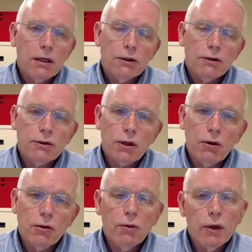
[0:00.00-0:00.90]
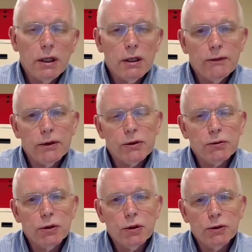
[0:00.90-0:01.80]
So one
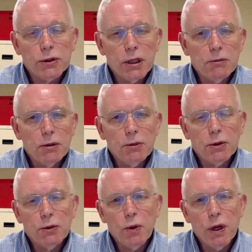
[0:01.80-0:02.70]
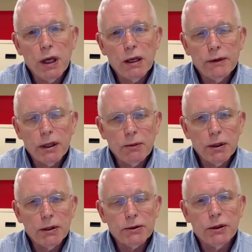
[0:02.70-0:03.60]
individual who's come up with a way of
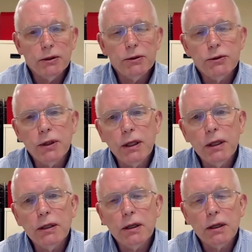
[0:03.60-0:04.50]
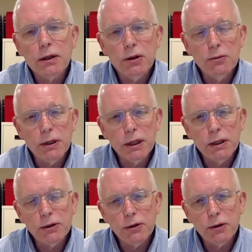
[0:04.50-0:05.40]
helping us understand our human
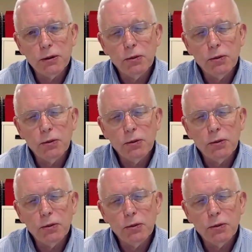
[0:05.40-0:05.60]
nature in a